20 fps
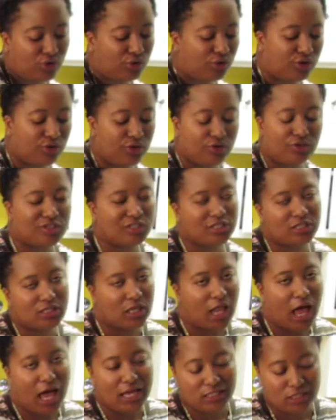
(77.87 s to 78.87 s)
just the
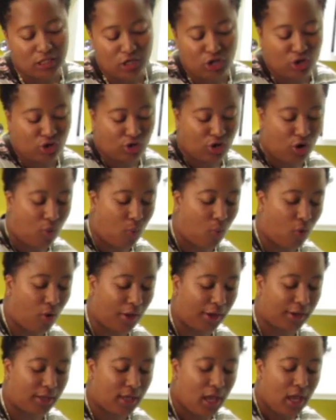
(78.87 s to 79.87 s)
last thing you don't
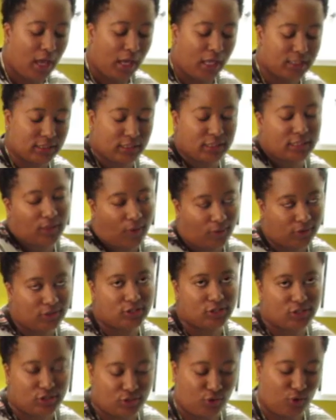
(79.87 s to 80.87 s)
want is a
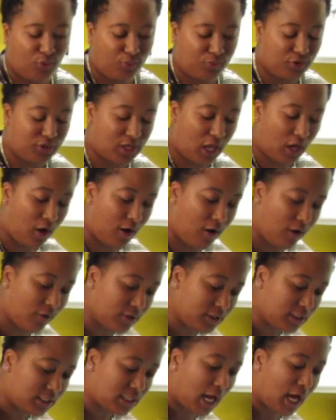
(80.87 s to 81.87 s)
salty soup. You take all
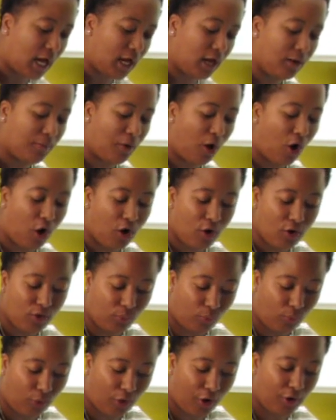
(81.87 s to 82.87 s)
this time,
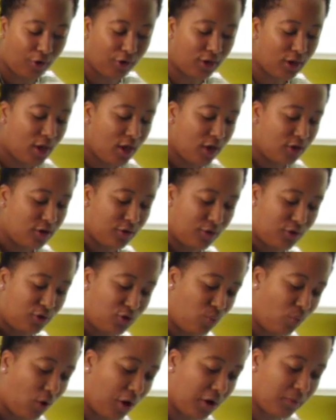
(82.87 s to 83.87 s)
hard work.
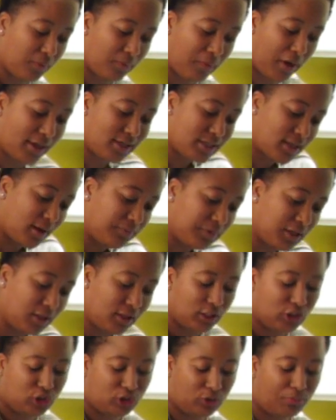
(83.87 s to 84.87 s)
You want to make something
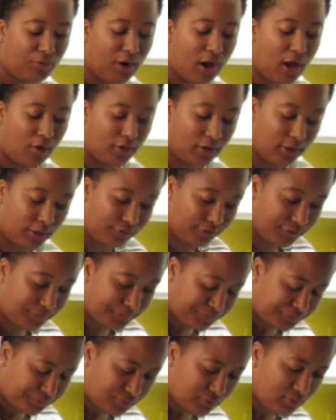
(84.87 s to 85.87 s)
that you're proud of.
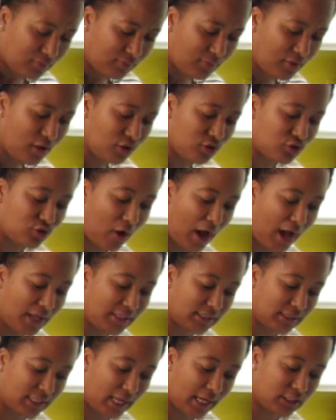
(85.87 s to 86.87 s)
So I
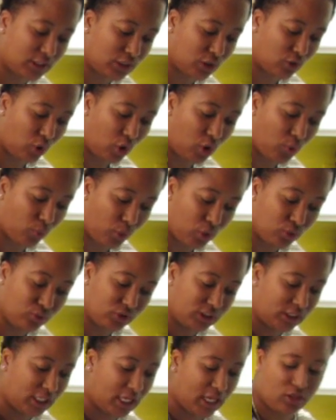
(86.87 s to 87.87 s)
just like to
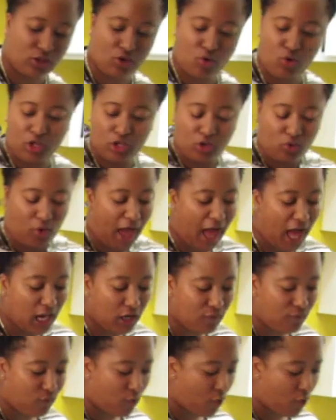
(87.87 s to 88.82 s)
roast it, throw a little olive